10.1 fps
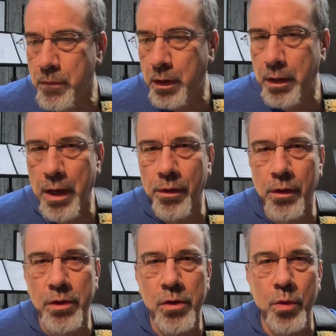Yeah, the
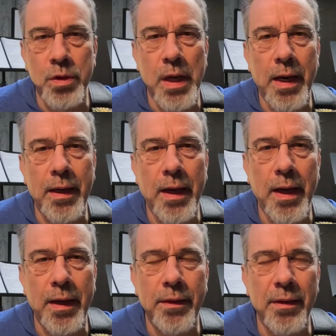list goes on.
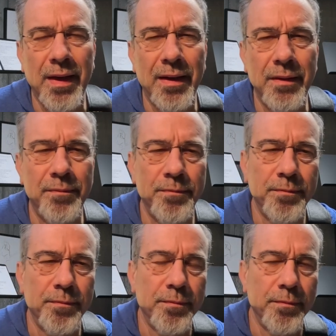And then
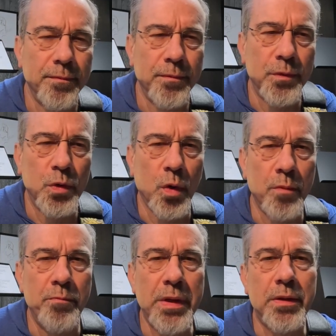
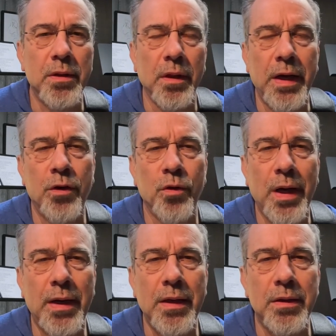toward mid to later
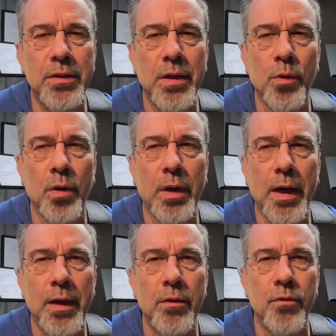80s, they were
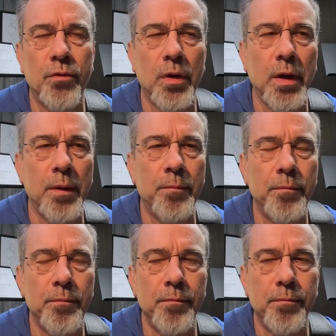kind of
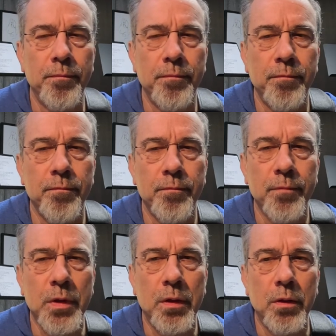
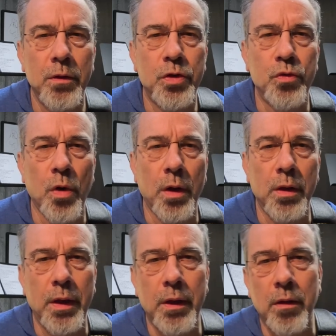
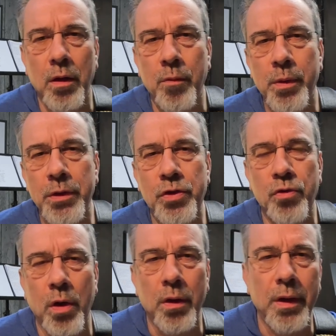struggling a little bit,
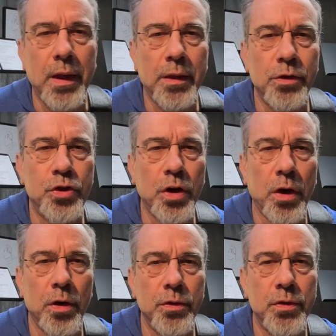struggling on the
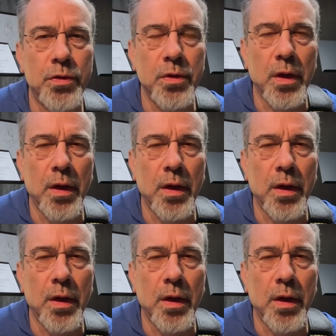charts,